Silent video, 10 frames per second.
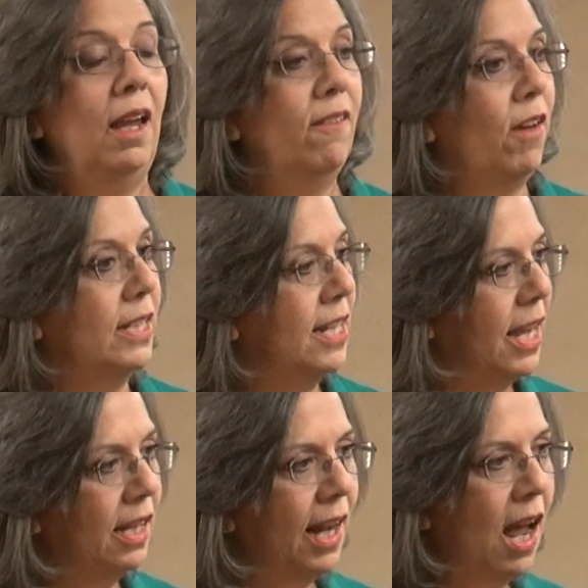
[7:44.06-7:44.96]
If I
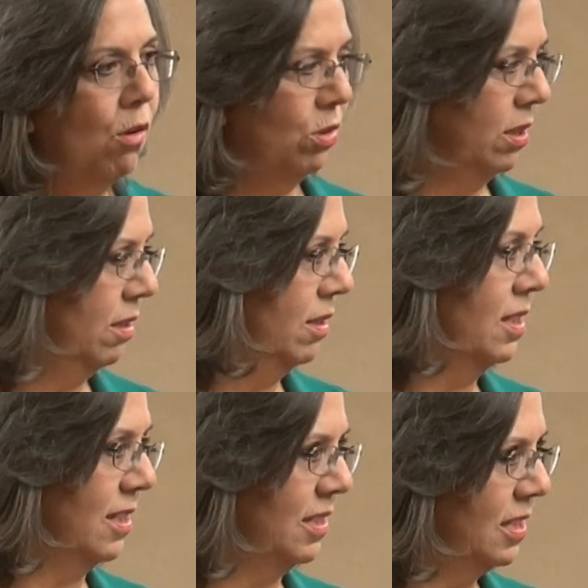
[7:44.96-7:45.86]
take it out,
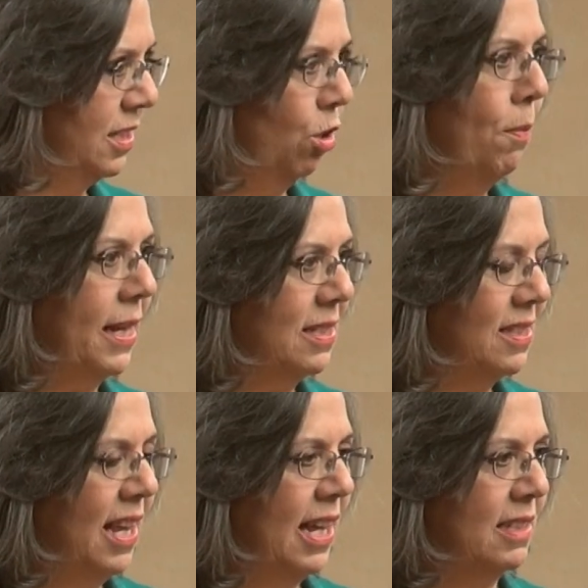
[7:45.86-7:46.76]
does it still make
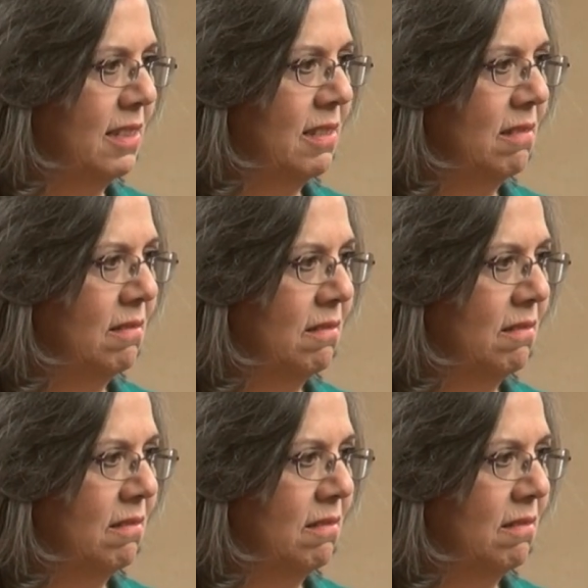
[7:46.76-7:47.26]
sense?